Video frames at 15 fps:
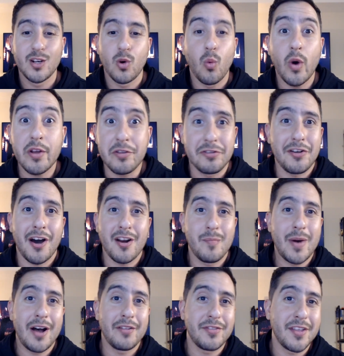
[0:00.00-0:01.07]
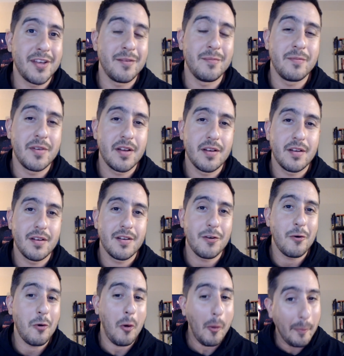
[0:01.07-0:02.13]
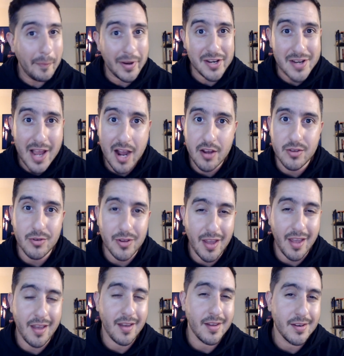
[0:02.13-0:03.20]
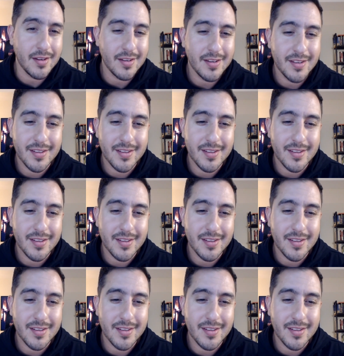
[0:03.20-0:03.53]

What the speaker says: what you thought about them, but now you can.